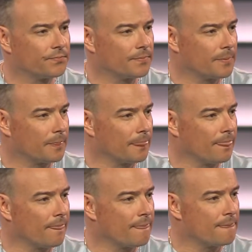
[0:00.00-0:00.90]

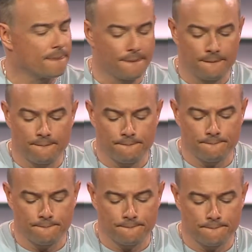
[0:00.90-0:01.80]

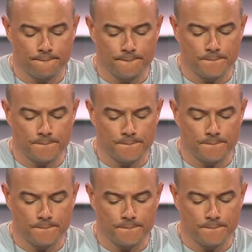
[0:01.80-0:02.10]
(silence)